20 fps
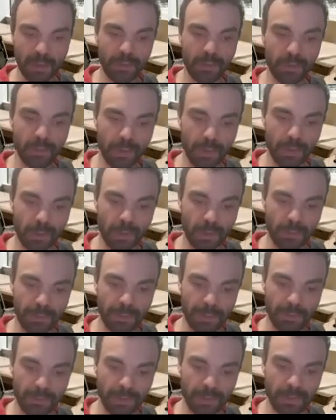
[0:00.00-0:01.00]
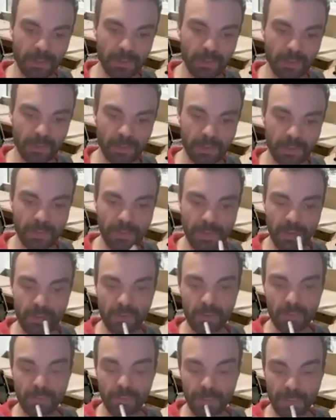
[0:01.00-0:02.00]
you know already what 2 to the
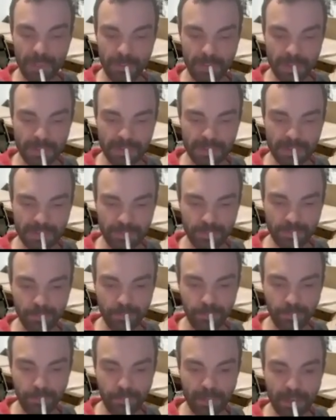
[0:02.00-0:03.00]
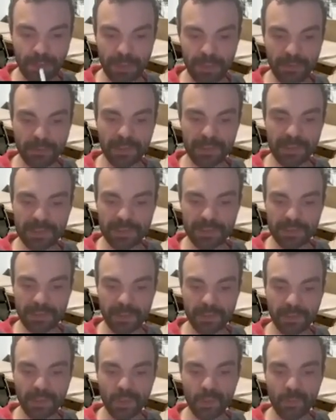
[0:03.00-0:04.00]
power of v means. And this
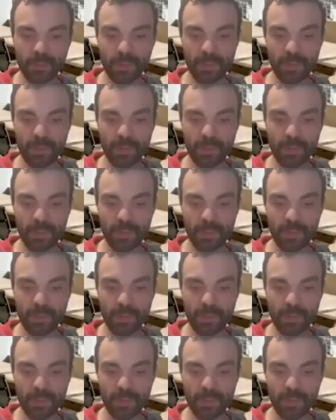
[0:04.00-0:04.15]
Cartesian